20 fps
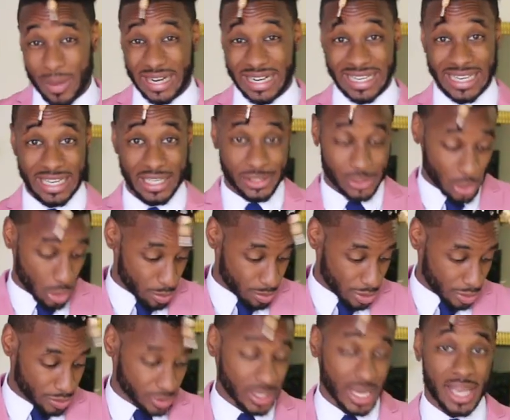about an inch on
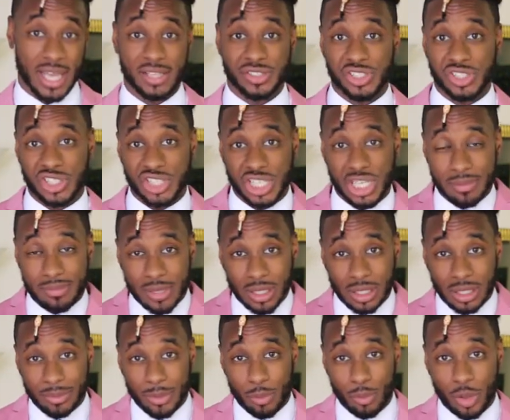both sides just to give me a
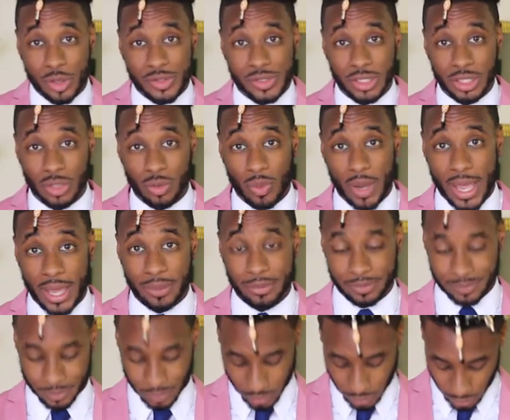little bit more silhouette.
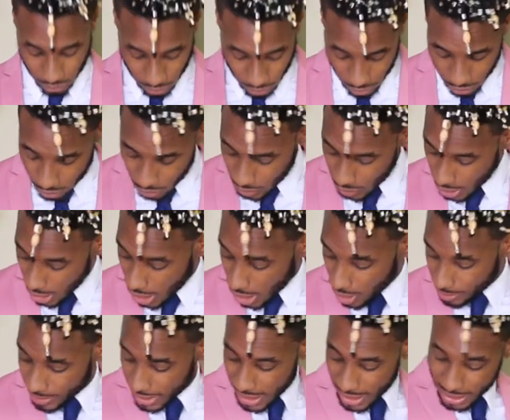
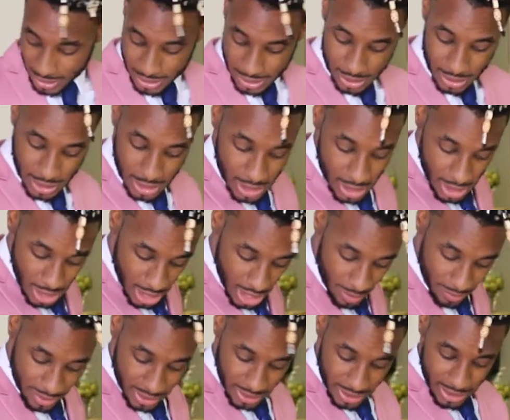Um, next,
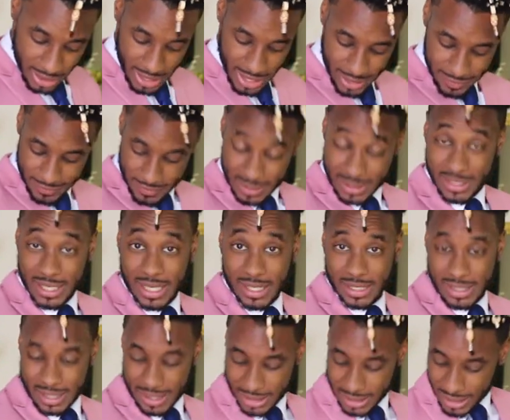I'm gonna have to
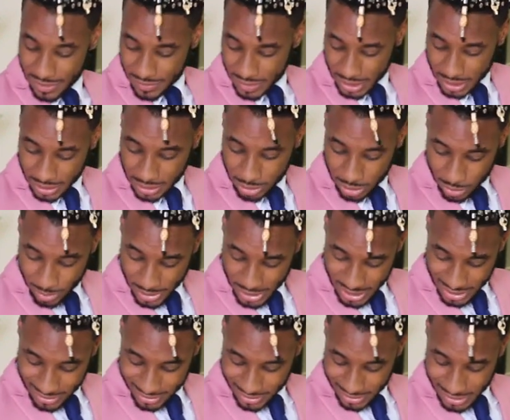take the sleeves in a little
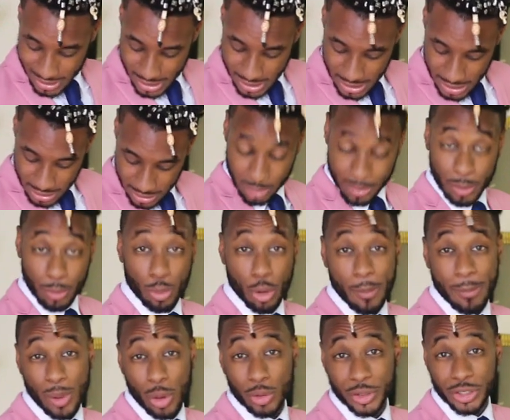bit, a little bit
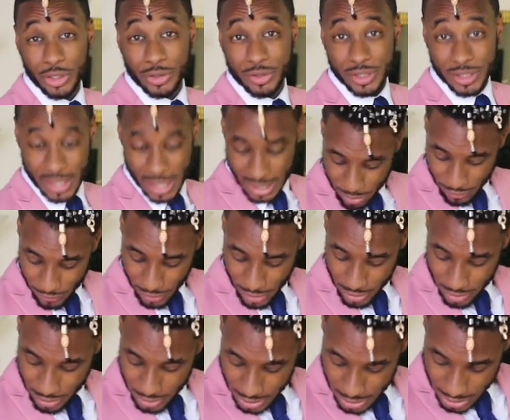more bulkier than I
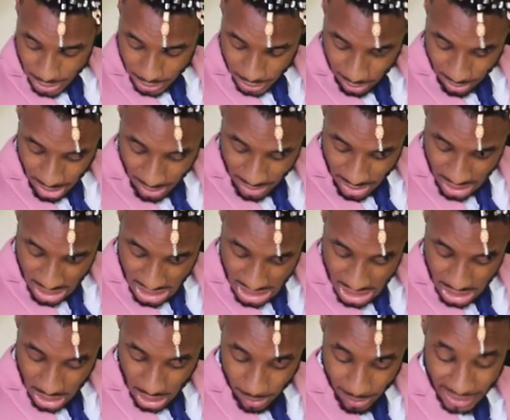prefer. So
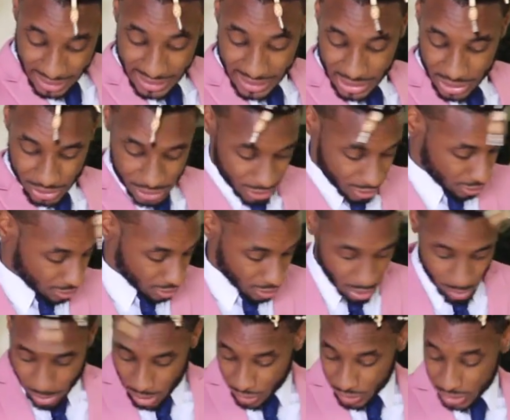maybe about an inch
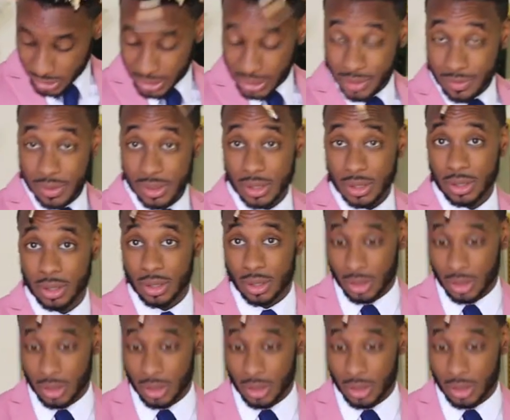on both sleeves.